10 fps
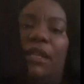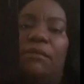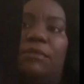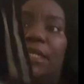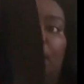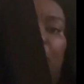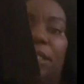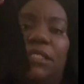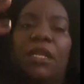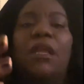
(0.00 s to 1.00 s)
them like
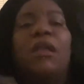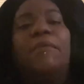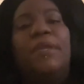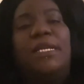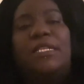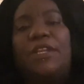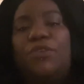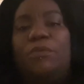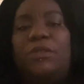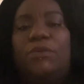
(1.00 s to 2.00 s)
these because I
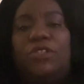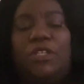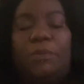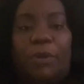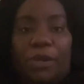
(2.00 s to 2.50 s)
normally would just put